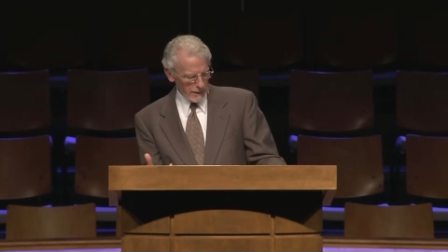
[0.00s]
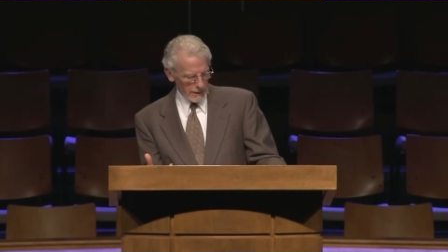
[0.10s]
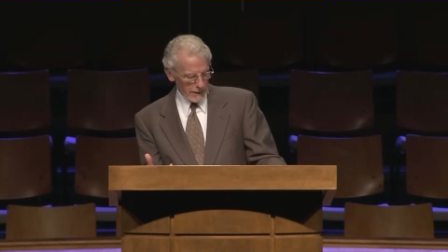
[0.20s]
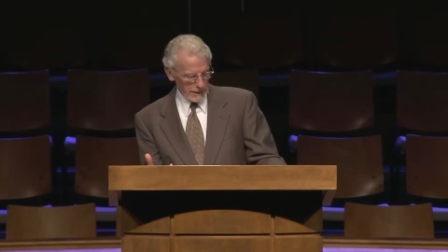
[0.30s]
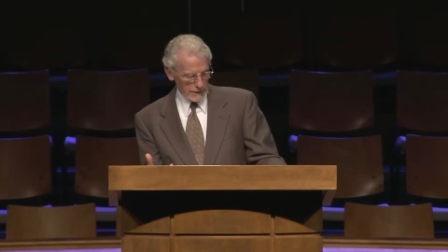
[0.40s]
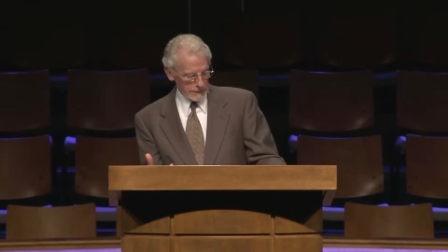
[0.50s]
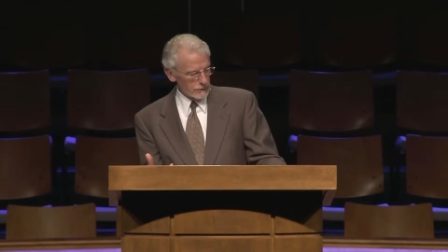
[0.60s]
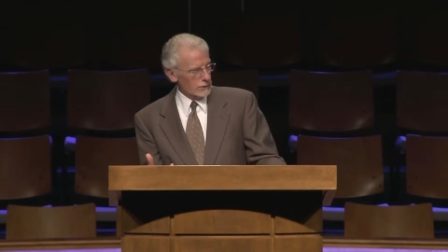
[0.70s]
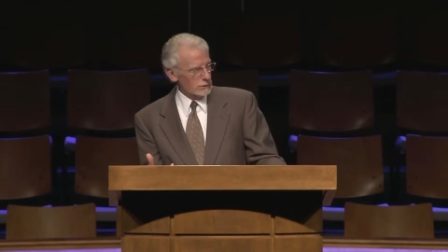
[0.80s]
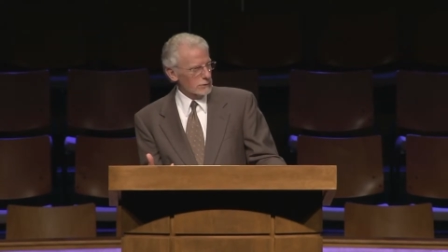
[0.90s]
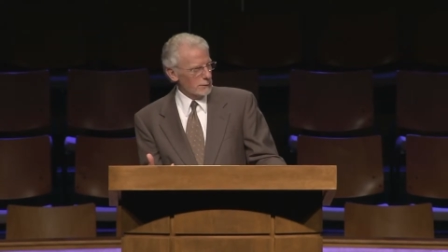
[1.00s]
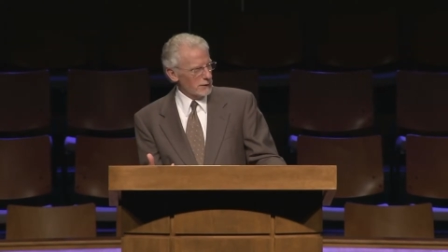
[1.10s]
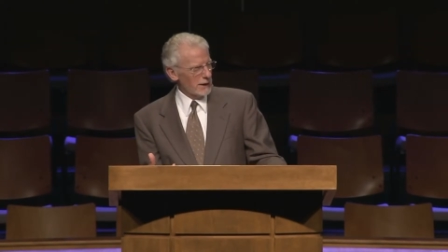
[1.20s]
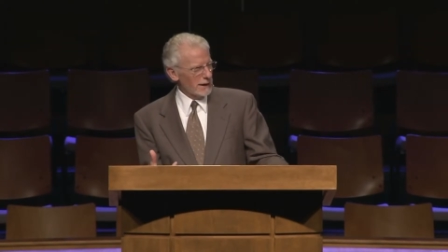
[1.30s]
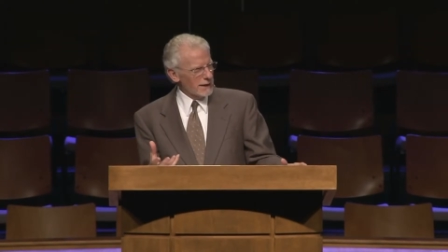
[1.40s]
Uh, so
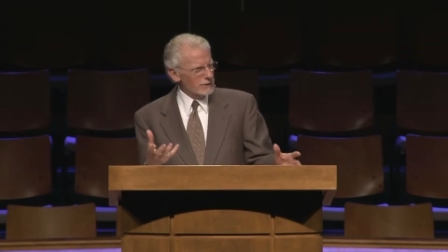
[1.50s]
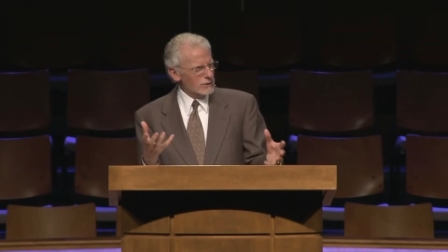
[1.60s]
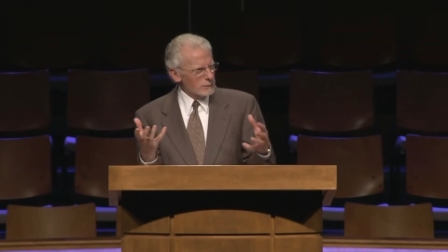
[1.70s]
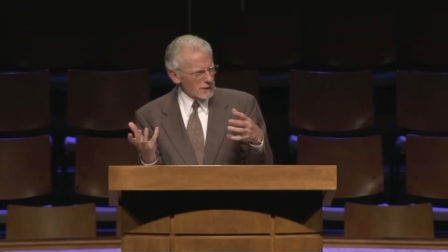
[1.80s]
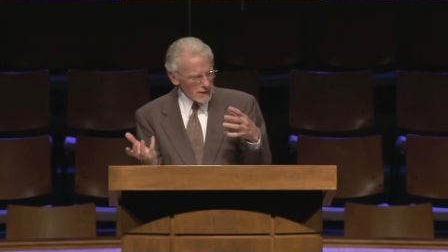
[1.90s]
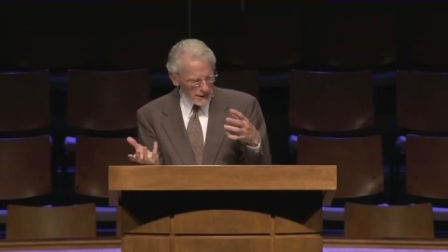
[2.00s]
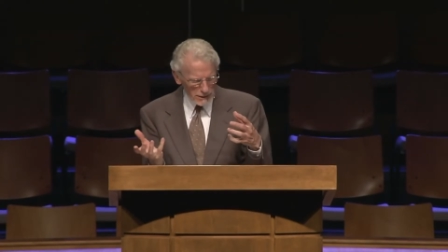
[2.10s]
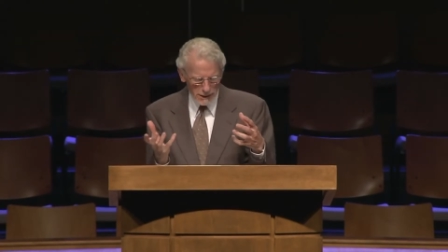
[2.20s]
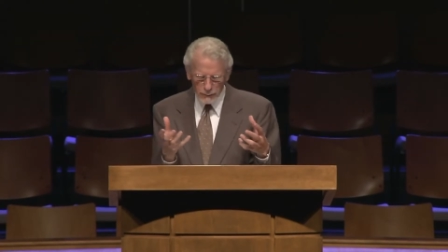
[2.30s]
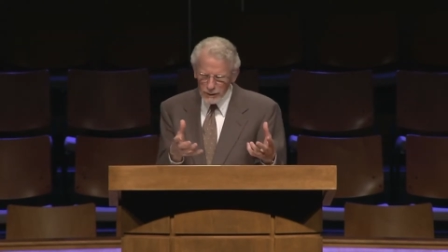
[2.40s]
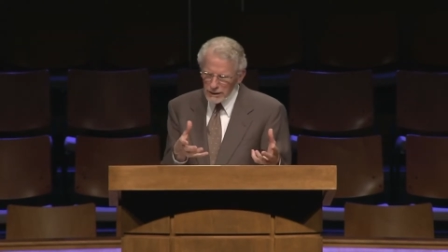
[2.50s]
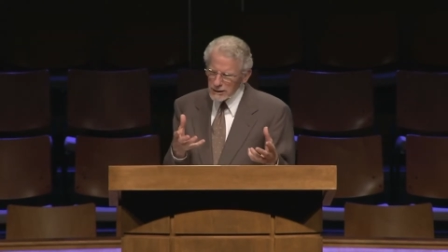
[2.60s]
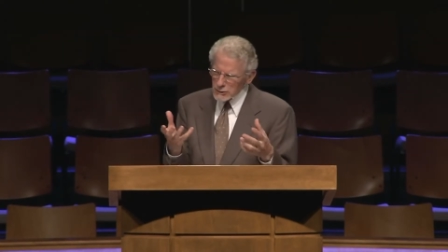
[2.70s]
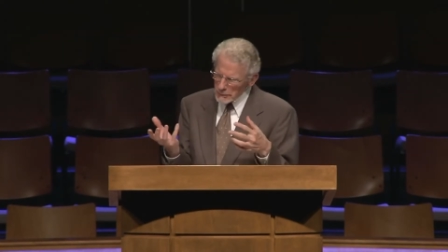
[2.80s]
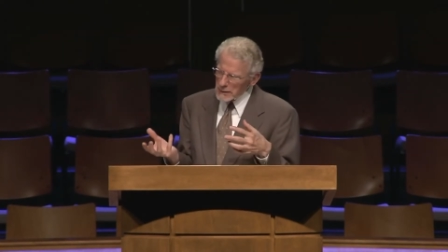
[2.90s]
Timothy is to be dealing with
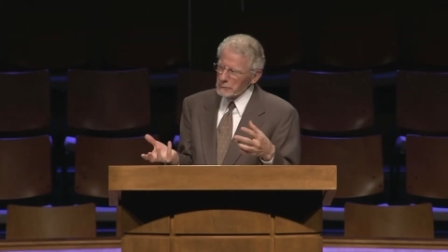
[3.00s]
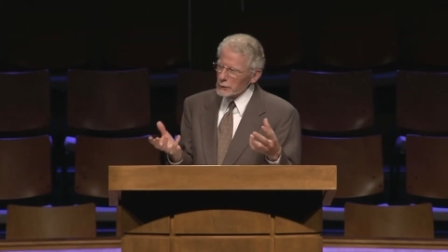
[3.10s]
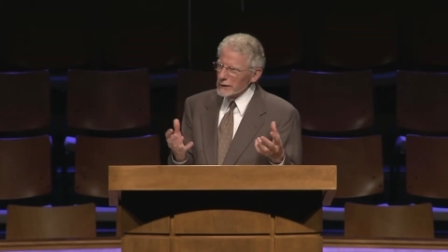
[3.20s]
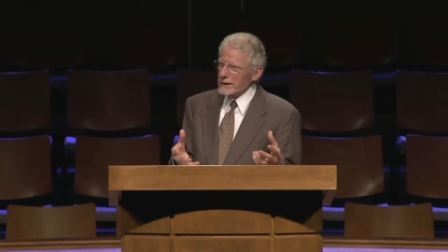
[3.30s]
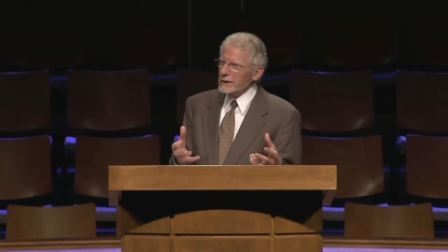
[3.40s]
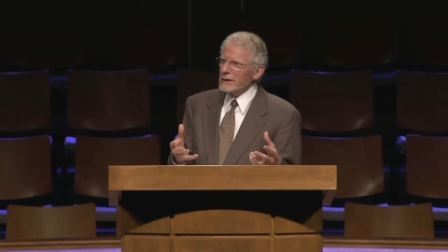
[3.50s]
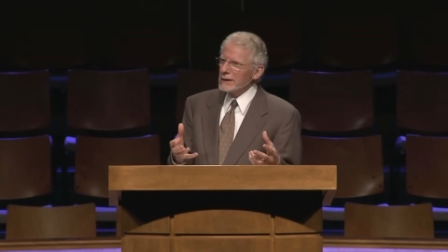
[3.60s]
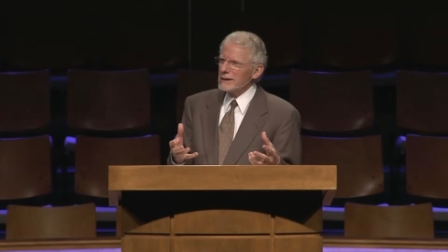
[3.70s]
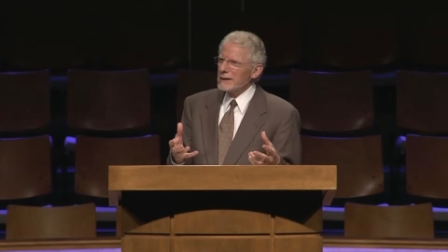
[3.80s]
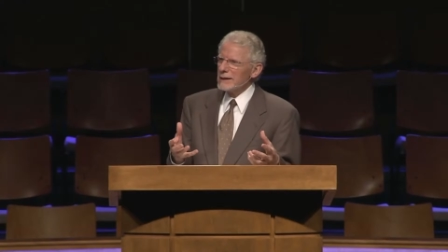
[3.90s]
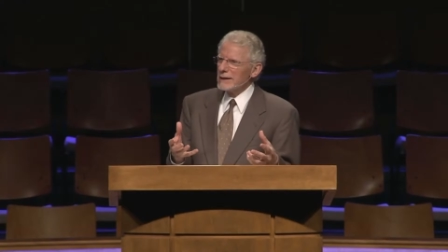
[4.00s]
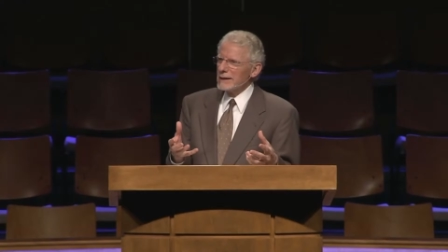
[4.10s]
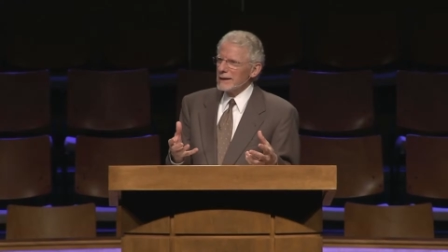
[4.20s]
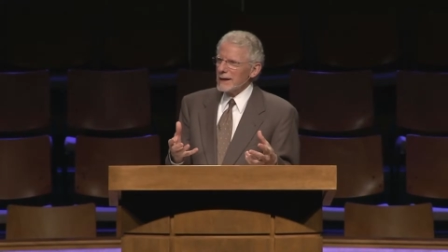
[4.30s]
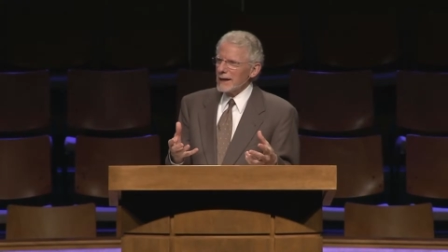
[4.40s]
these people here,
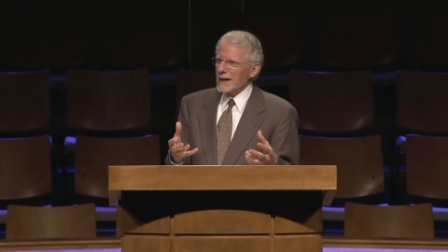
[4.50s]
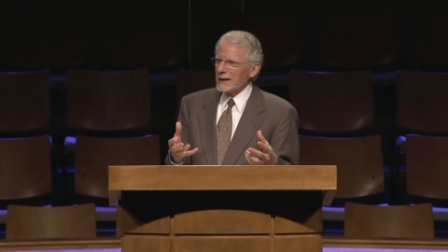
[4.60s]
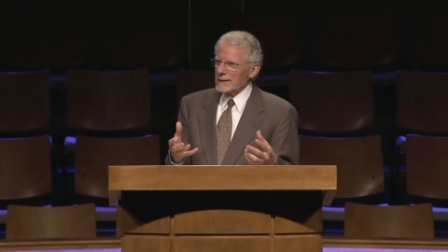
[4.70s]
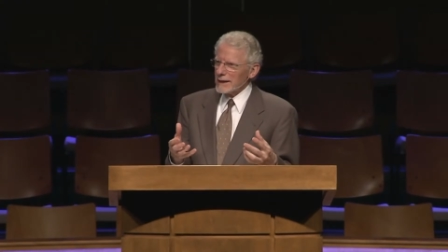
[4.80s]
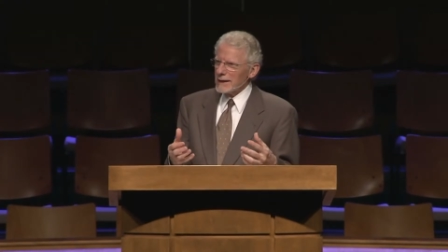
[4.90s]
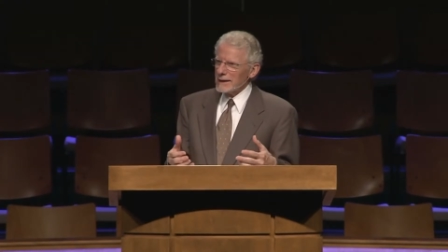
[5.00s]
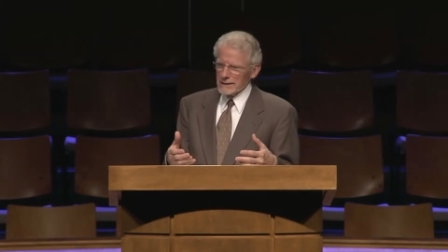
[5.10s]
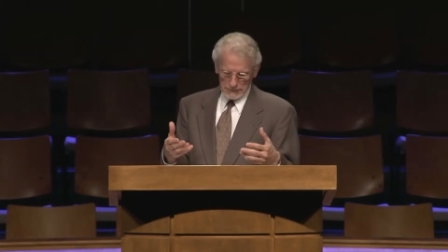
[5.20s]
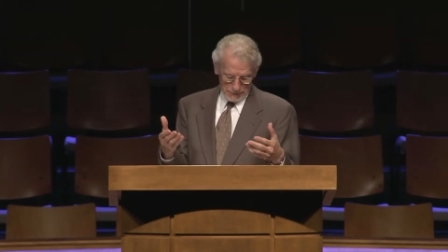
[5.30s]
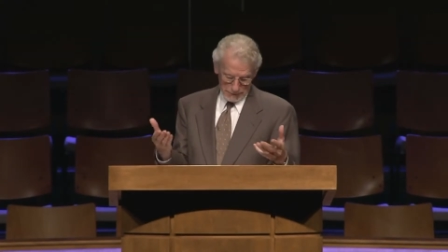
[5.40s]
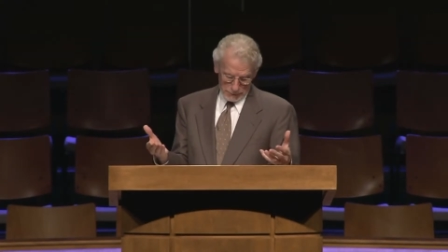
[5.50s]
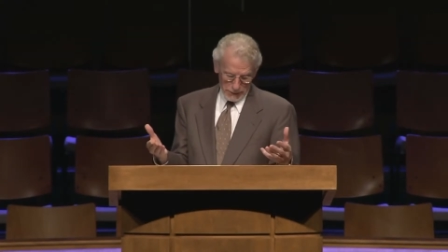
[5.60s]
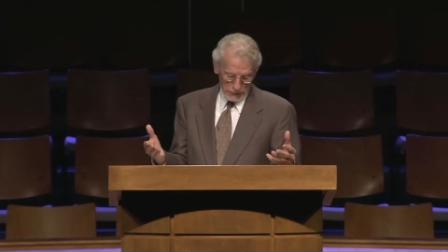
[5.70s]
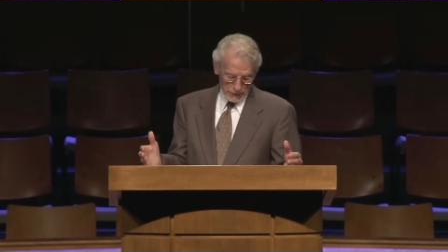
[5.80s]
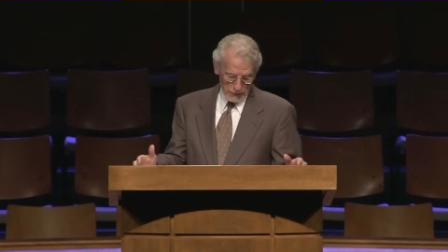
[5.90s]
uh, and
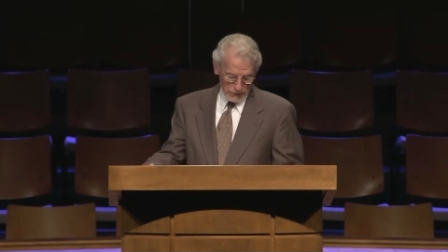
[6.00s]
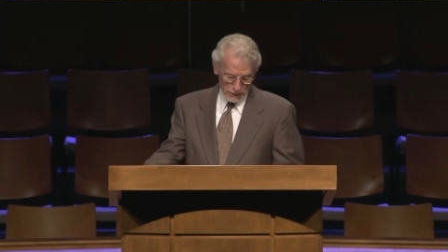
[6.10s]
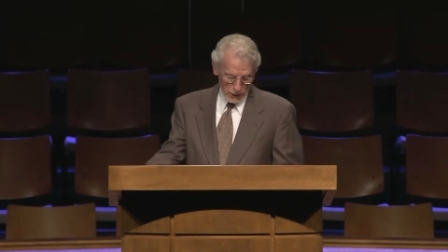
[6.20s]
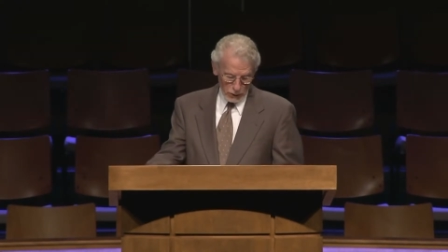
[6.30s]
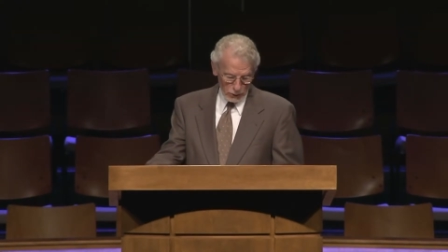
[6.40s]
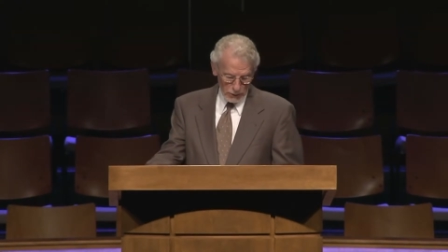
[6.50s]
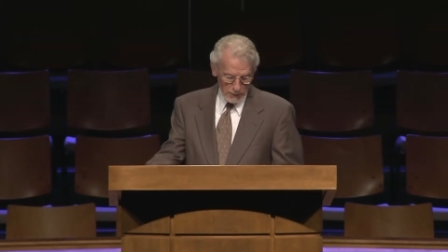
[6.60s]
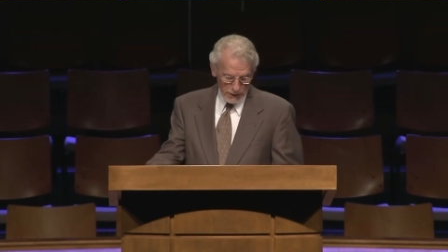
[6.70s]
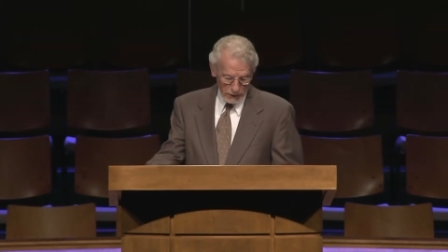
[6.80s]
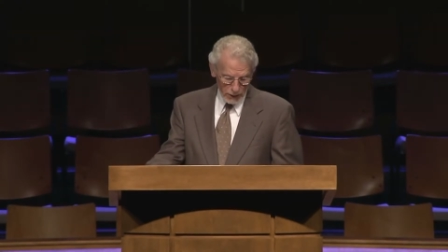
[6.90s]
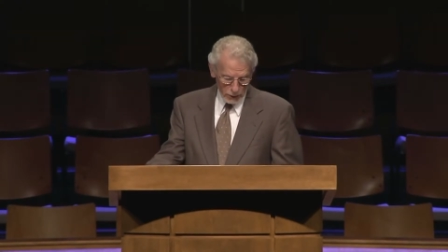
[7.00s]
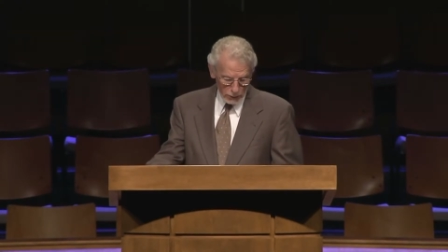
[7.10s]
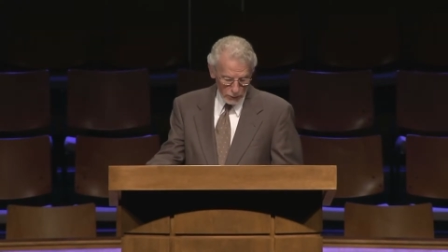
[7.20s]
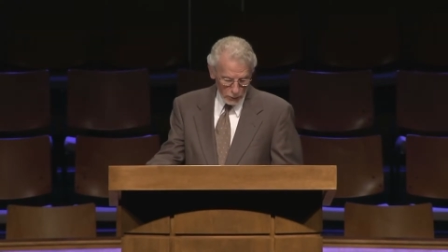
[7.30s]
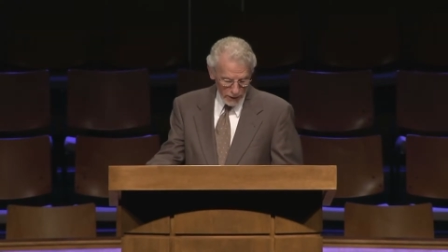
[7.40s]
whether it's the older men or the
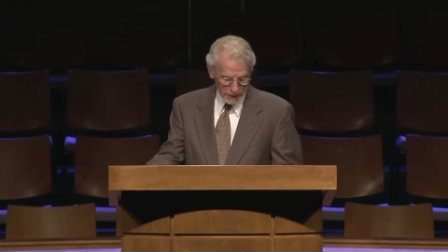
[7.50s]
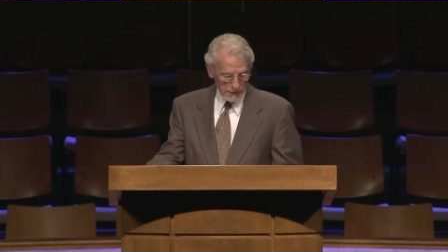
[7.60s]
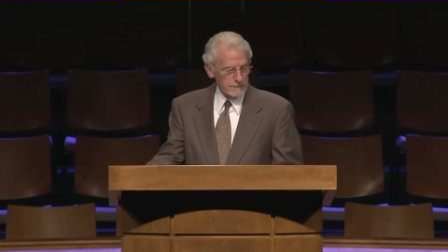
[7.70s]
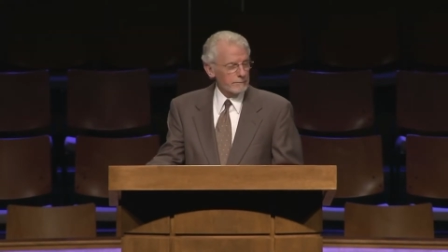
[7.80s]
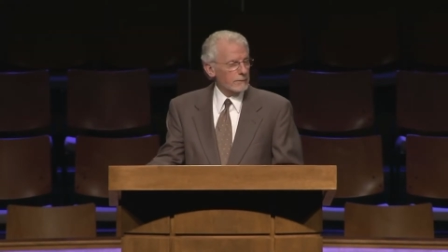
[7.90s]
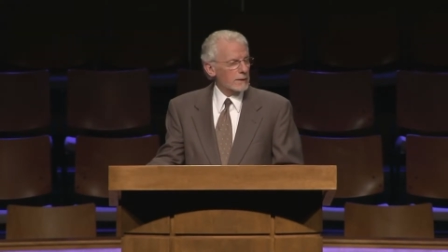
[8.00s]
older women,